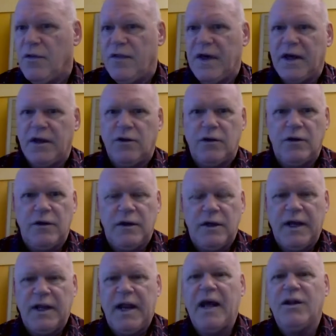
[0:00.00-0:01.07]
that
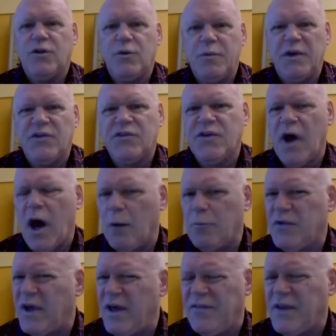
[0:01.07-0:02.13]
it had to be
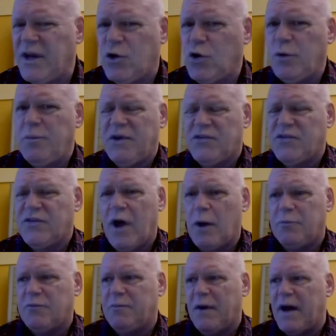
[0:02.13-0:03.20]
stopped, and that it couldn't be
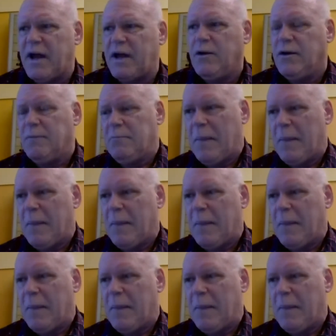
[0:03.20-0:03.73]
stopped by